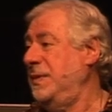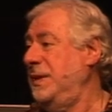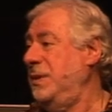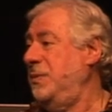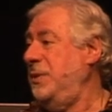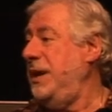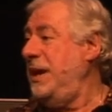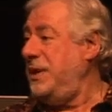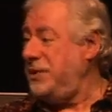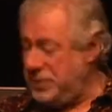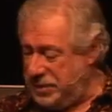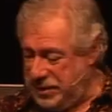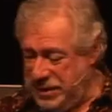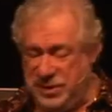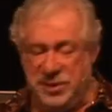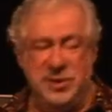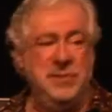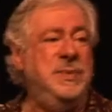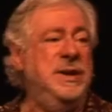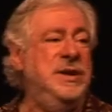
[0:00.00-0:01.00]
when our
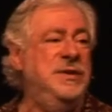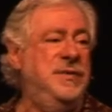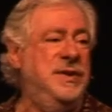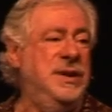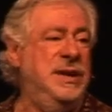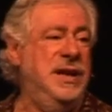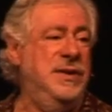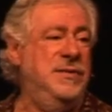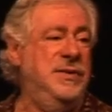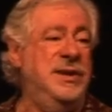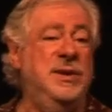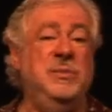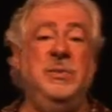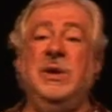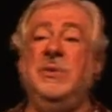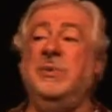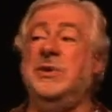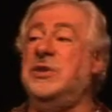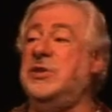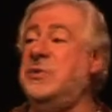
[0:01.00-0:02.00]
sins have been forgiven and
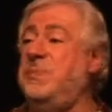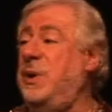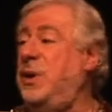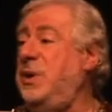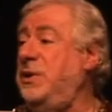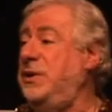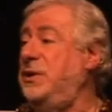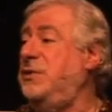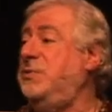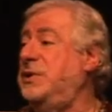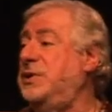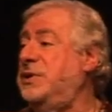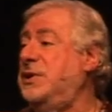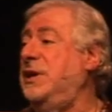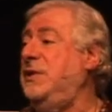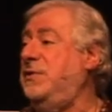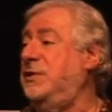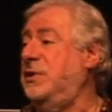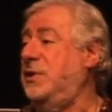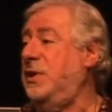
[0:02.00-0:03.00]
we respond and
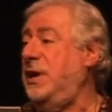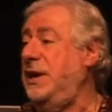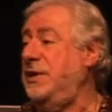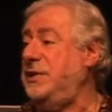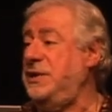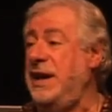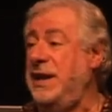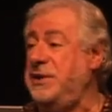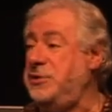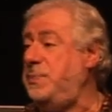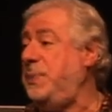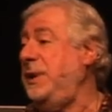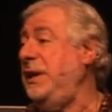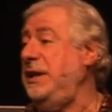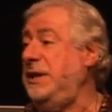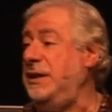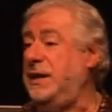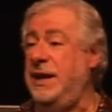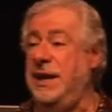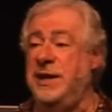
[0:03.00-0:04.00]
receive Christ, as
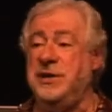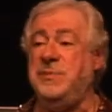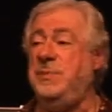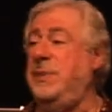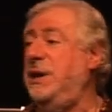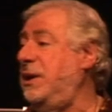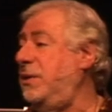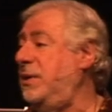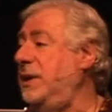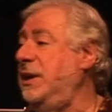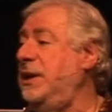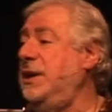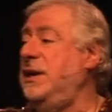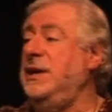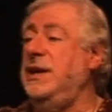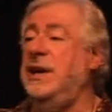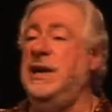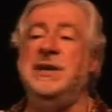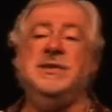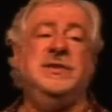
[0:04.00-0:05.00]
Peter, as Mary,
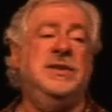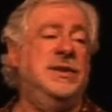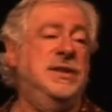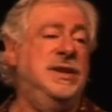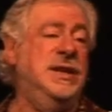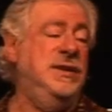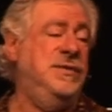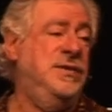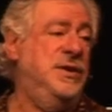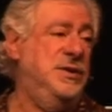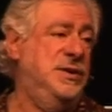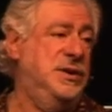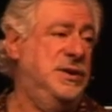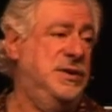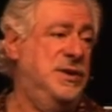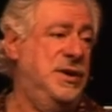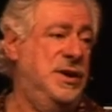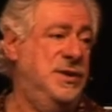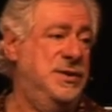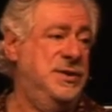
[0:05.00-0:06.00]
as the thief on the
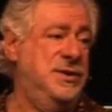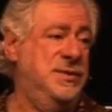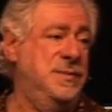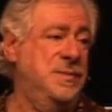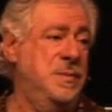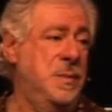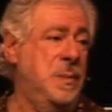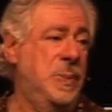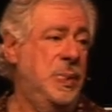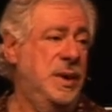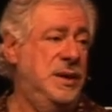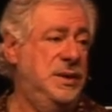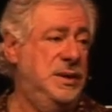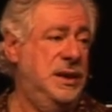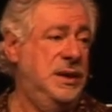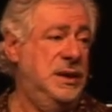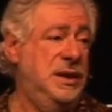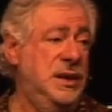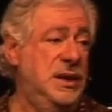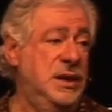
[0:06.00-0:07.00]
cross did.